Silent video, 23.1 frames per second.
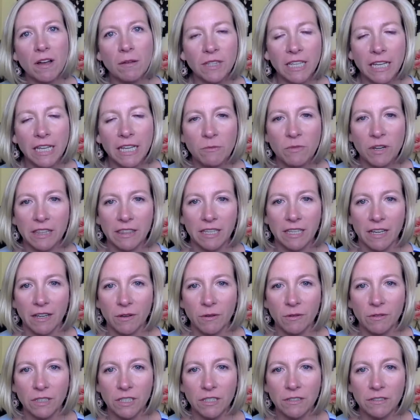lay with
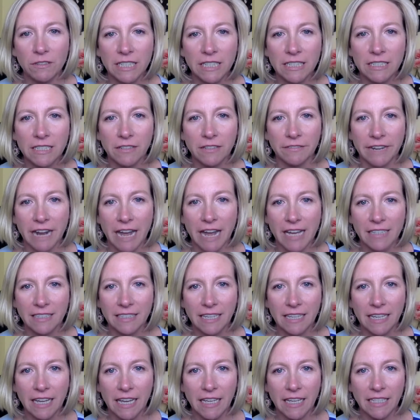you. You need to rest.
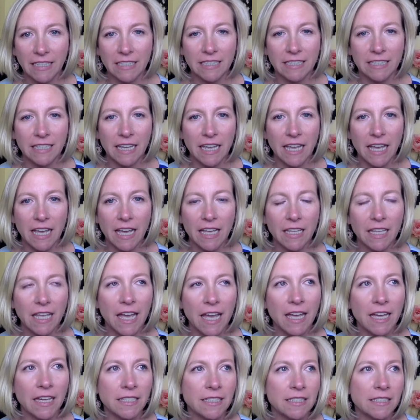Like, I could see it.
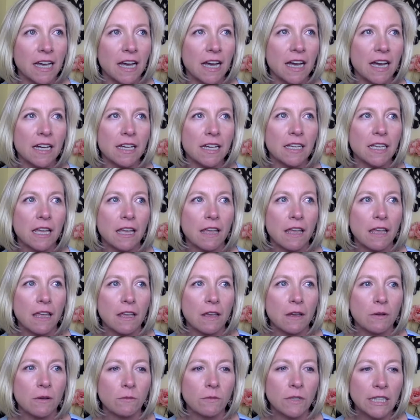And
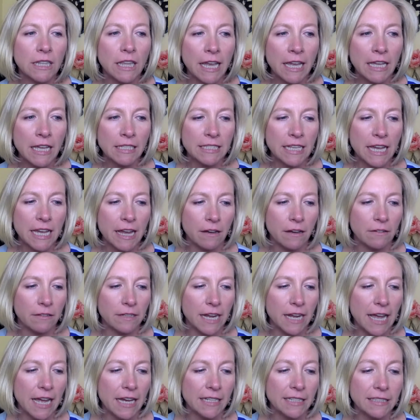we laid down,
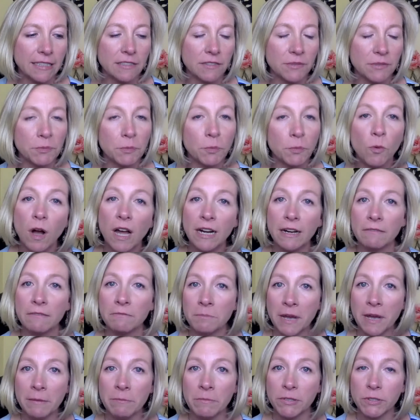and it's one of
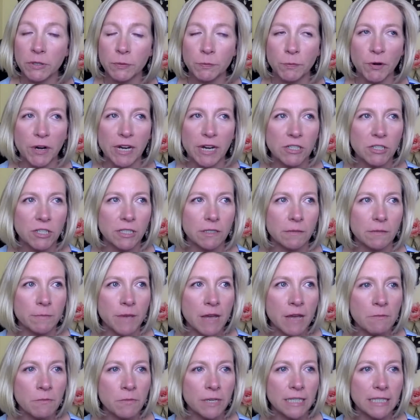my most precious
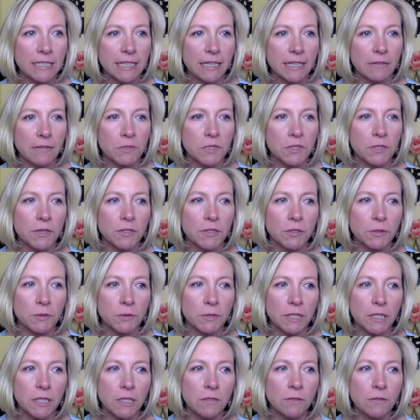memories. And it was also
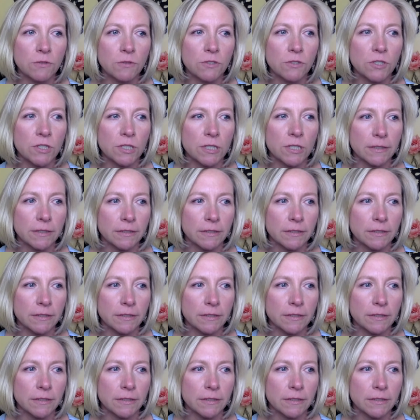a huge